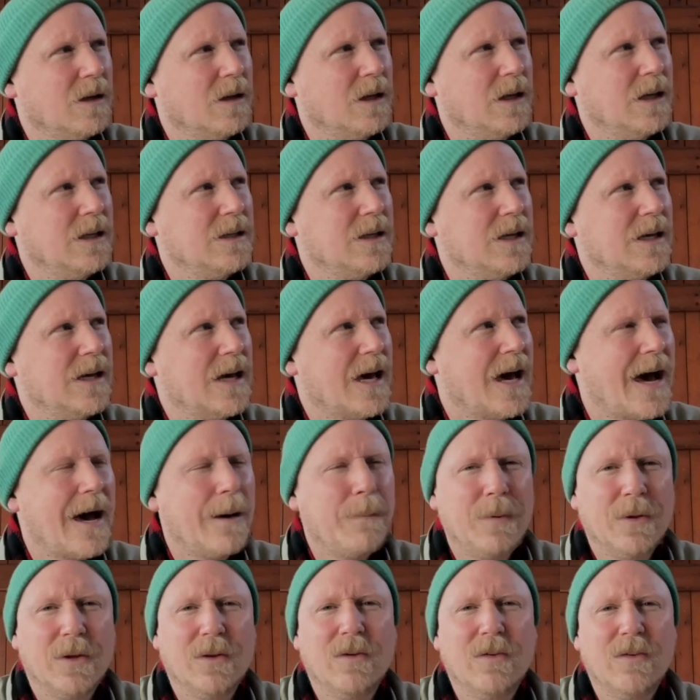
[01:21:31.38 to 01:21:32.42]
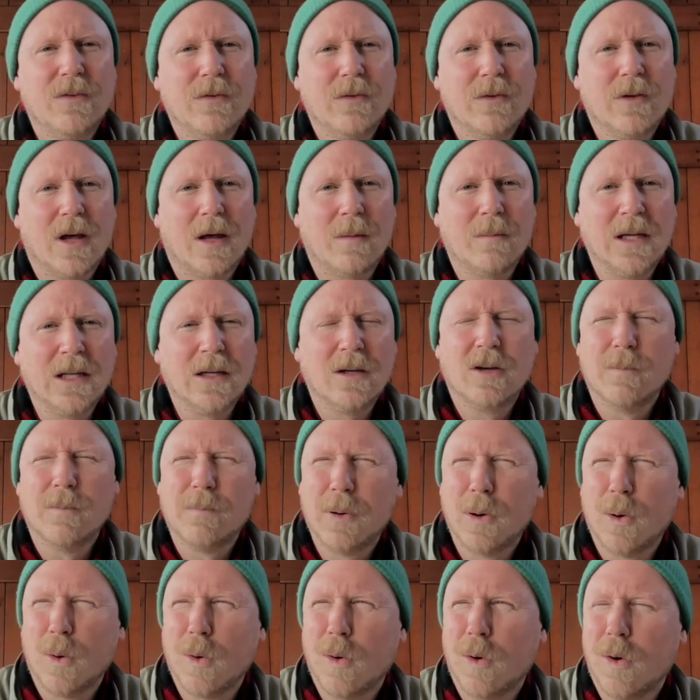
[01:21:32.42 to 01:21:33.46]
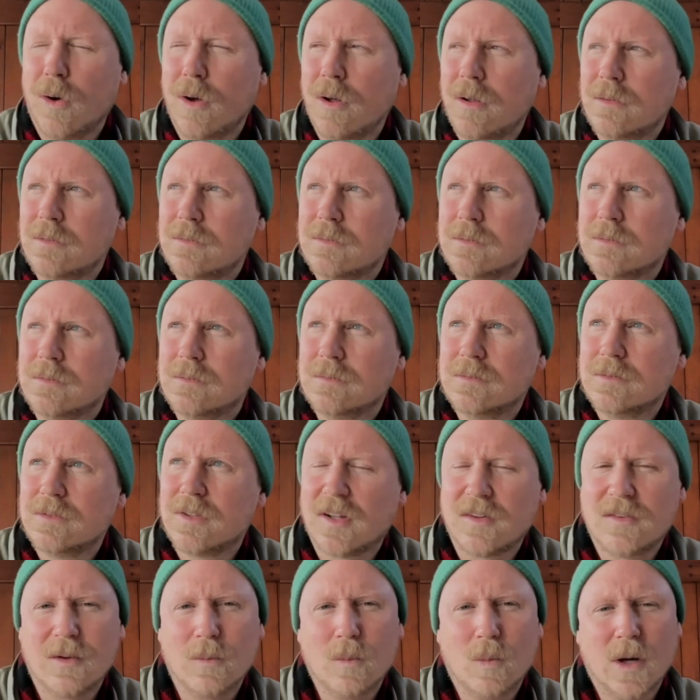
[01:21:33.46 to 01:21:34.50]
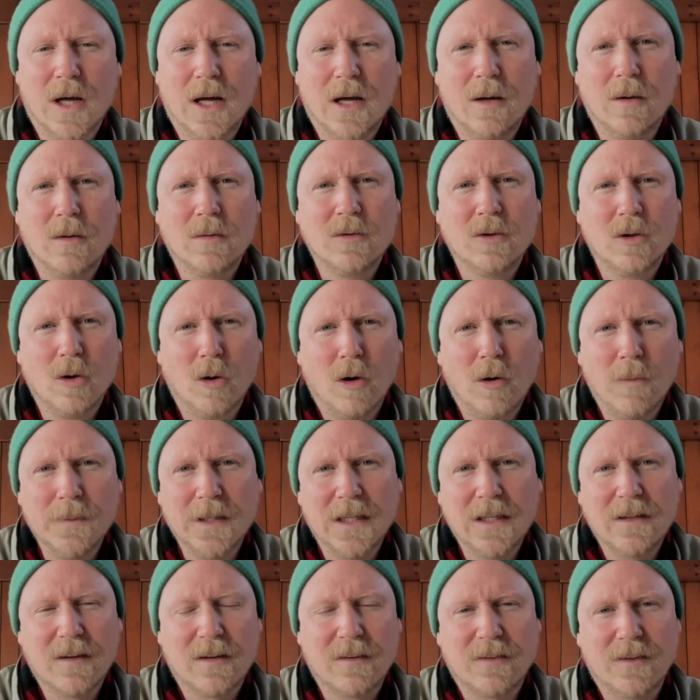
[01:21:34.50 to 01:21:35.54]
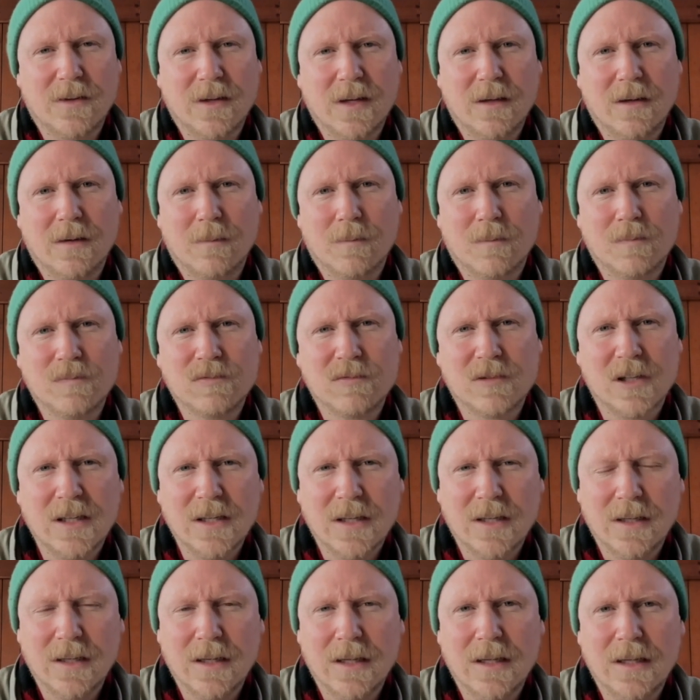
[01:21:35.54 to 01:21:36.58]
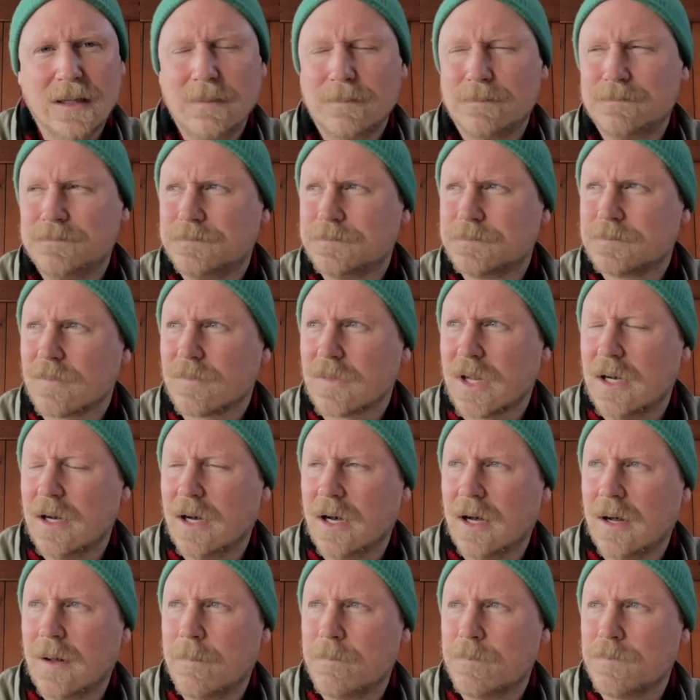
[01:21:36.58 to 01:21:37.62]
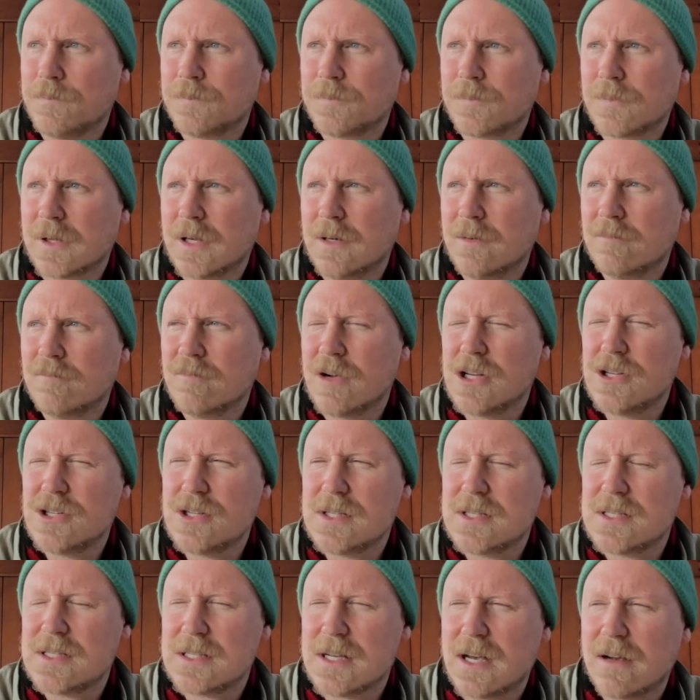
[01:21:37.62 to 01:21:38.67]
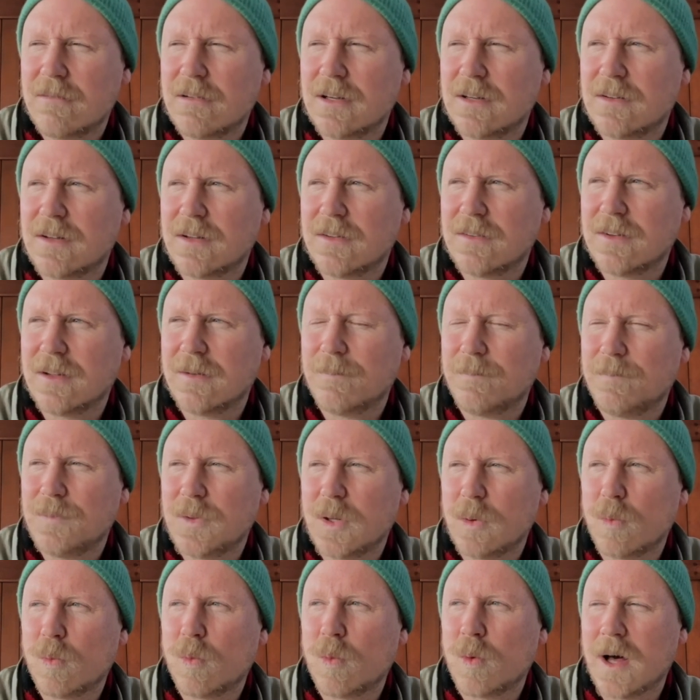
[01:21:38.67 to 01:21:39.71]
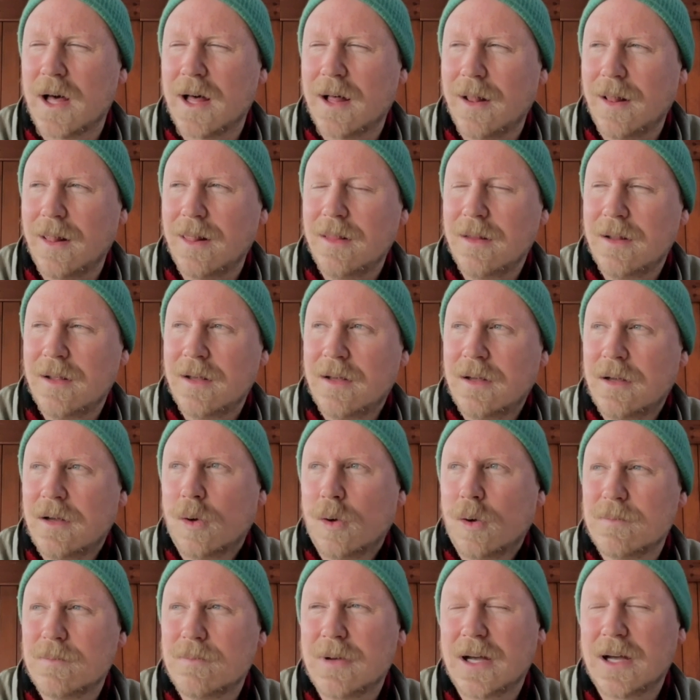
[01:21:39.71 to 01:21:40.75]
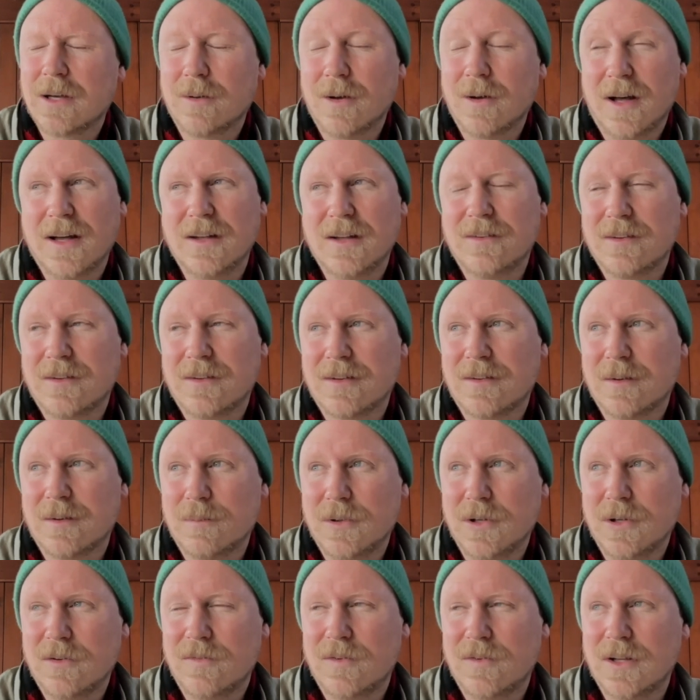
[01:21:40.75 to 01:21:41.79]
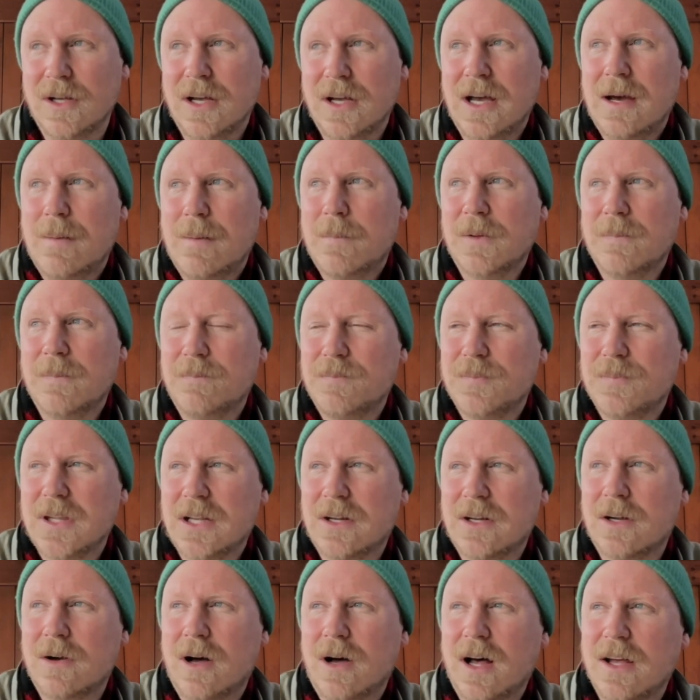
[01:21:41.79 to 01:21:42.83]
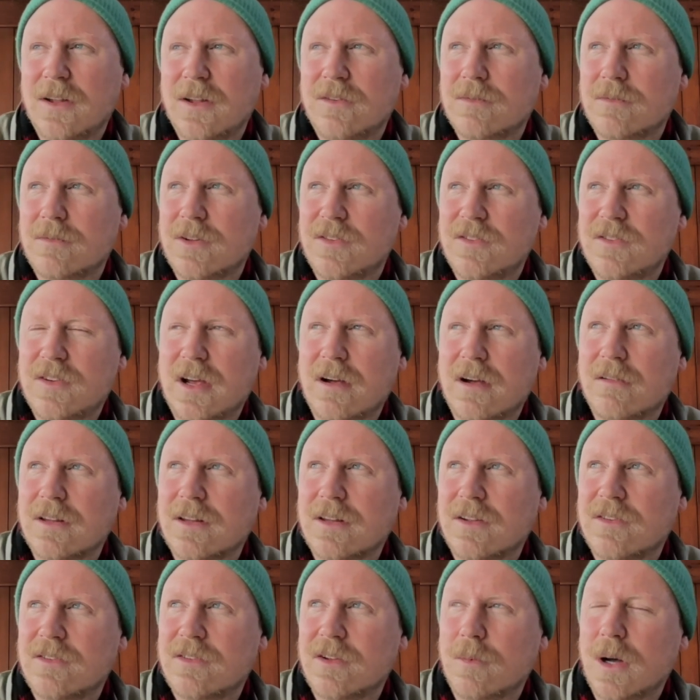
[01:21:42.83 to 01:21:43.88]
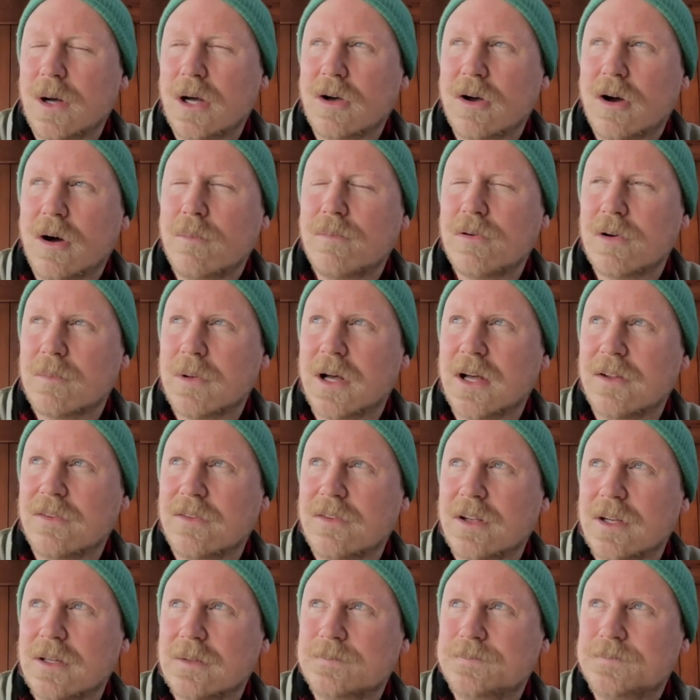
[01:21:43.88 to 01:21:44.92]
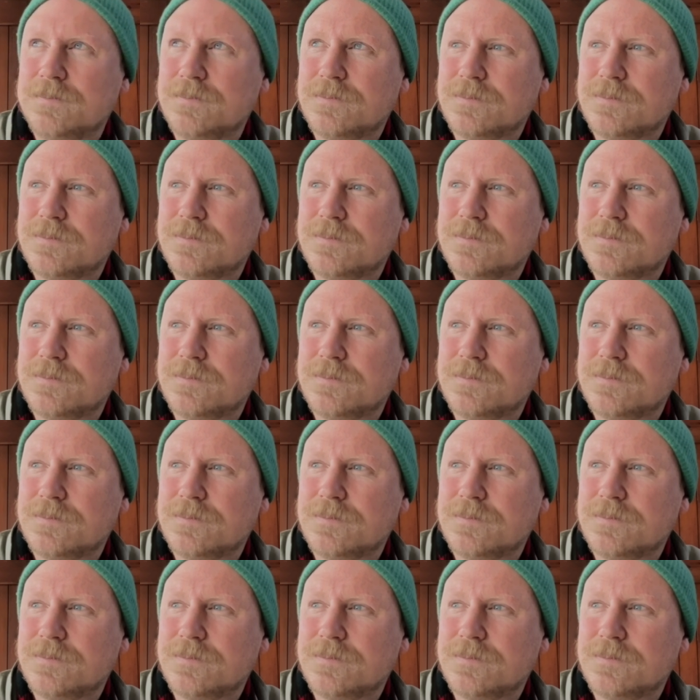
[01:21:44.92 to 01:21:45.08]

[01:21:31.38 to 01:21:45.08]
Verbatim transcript: It, it happens. I mean, Kapoor does it well. Gormley does it brilliantly. Um, Richard Serra does it well. Michael Heiser does it beautifully. But, you know, Heiser and Serra, they're so uncompromising.